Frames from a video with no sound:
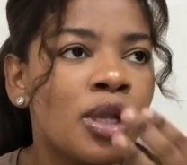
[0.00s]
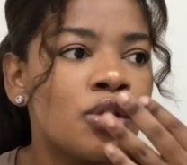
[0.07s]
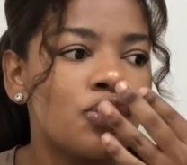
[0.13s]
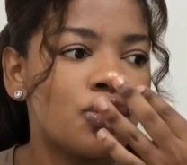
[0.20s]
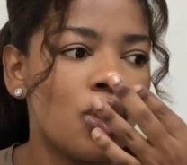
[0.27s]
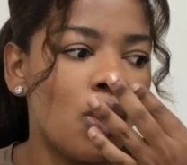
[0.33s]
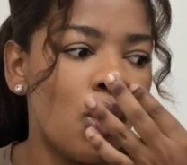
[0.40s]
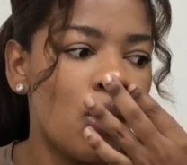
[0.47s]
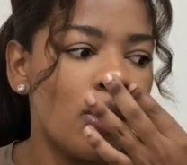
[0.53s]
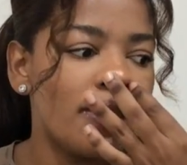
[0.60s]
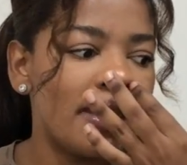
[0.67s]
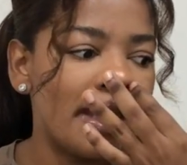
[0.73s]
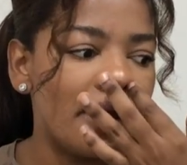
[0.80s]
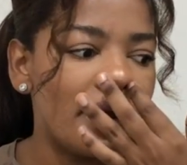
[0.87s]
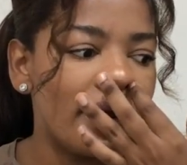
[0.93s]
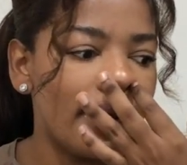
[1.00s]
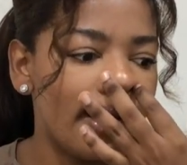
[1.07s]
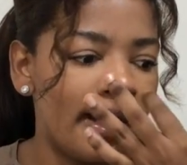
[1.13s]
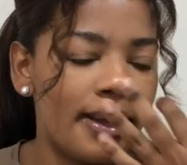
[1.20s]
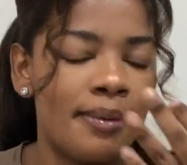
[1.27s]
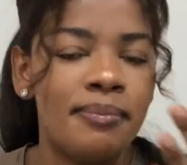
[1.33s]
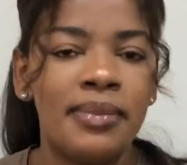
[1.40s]
So
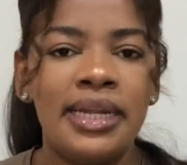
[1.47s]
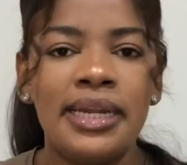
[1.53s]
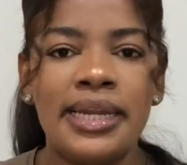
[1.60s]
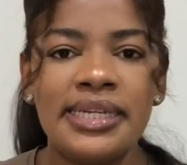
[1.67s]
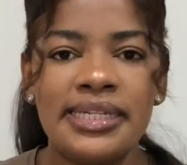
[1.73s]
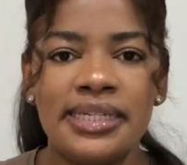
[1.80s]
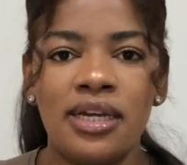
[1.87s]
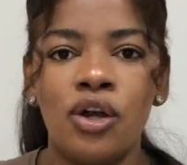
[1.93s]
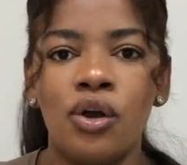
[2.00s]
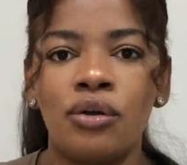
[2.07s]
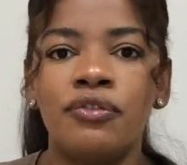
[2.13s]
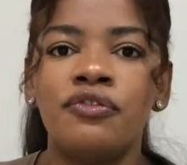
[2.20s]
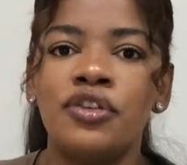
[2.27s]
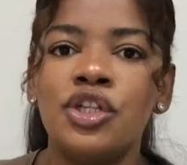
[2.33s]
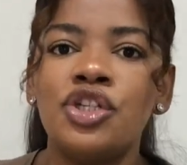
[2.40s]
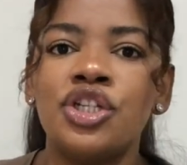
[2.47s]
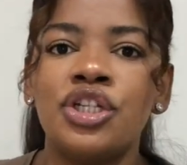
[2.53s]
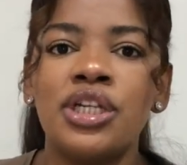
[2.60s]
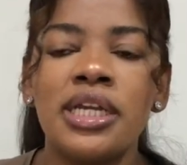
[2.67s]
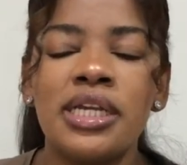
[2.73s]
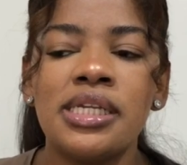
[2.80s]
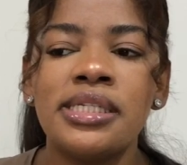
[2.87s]
their main idea or
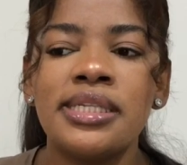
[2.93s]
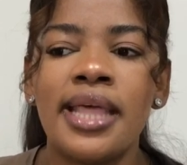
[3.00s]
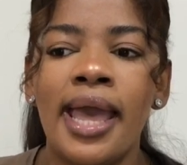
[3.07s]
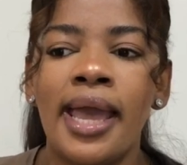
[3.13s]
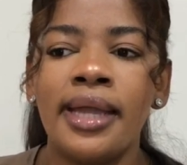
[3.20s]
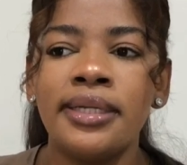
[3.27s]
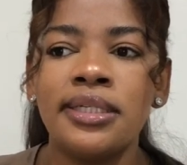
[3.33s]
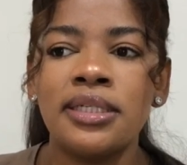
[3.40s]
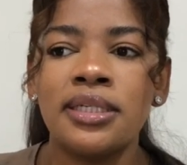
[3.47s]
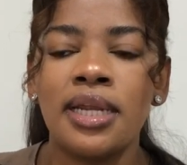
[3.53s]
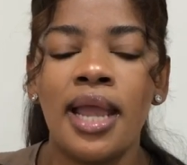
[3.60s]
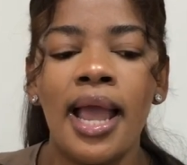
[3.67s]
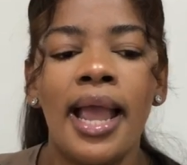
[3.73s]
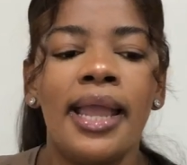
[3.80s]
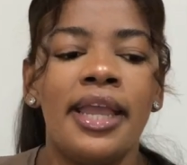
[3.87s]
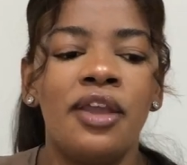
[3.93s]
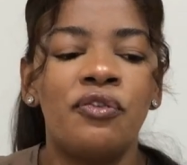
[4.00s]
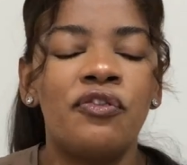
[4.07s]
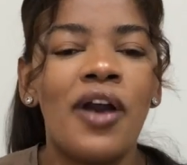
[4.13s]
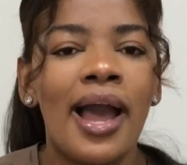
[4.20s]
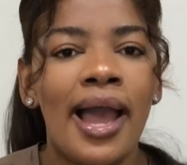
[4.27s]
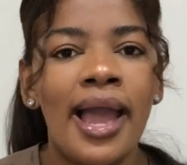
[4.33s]
vision is that
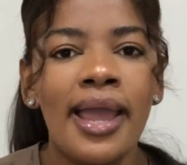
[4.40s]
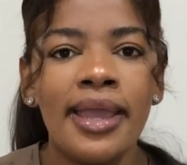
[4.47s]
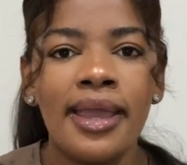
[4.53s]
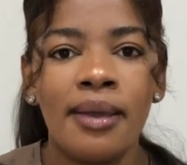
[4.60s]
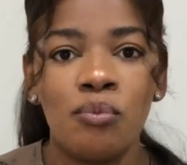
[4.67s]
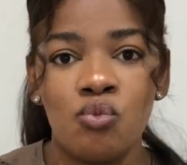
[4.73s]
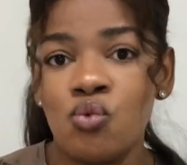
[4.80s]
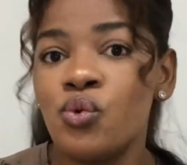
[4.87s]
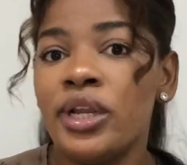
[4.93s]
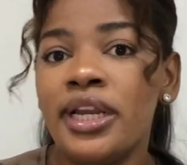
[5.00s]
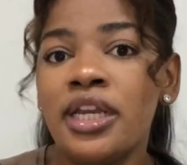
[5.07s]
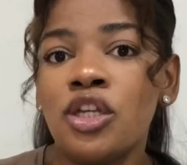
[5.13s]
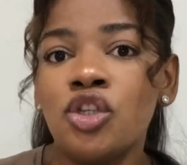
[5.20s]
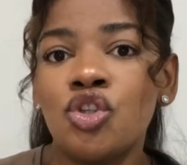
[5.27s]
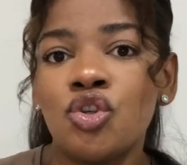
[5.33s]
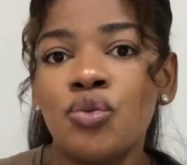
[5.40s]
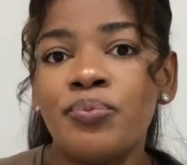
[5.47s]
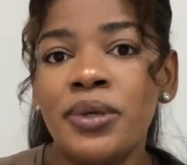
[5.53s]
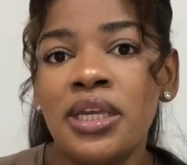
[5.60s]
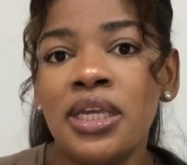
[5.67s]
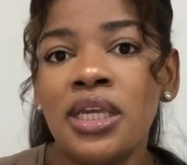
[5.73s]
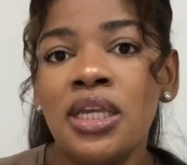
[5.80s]
if I am willing to
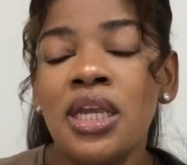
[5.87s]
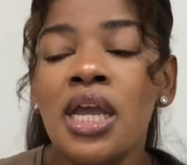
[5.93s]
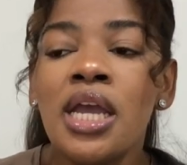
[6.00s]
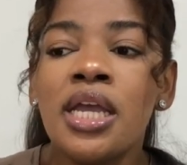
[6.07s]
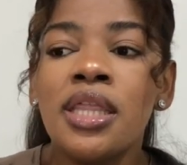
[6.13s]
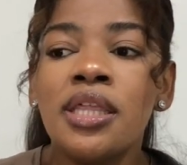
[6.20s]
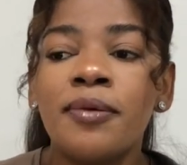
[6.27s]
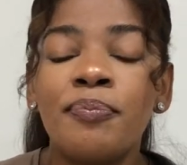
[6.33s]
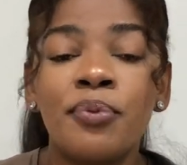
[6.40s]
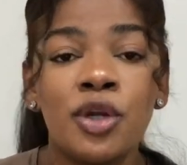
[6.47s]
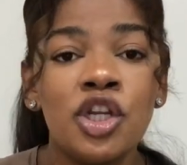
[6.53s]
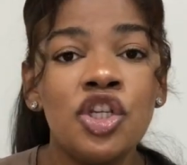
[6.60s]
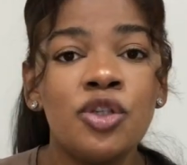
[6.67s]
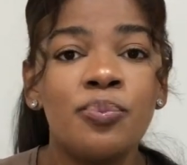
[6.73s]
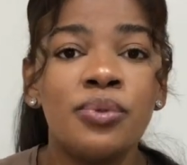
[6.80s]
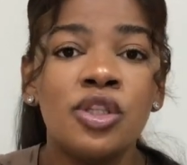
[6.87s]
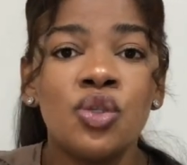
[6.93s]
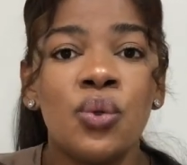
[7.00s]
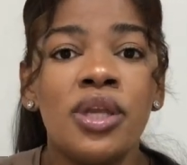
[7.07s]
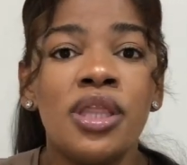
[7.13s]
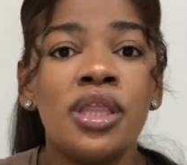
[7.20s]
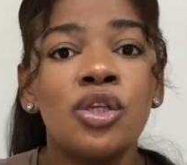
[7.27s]
be the bridge
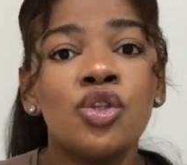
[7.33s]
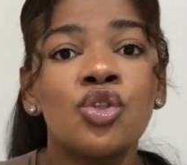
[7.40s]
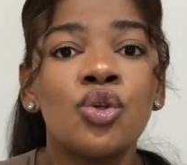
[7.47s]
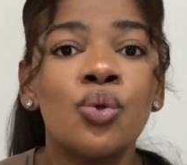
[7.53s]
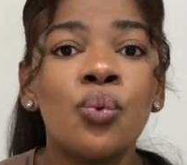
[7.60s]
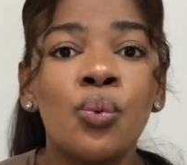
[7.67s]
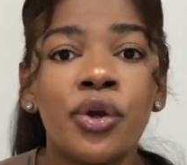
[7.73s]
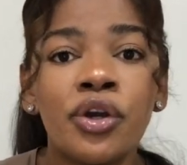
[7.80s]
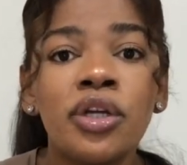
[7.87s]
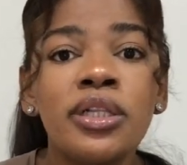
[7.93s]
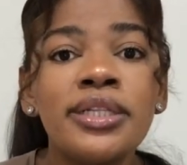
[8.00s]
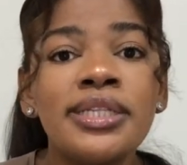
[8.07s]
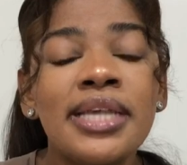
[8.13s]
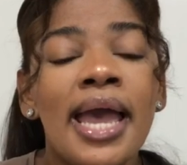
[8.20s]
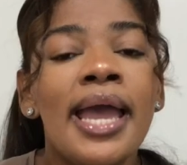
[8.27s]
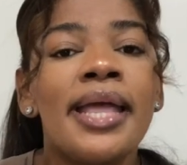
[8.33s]
between the two worlds,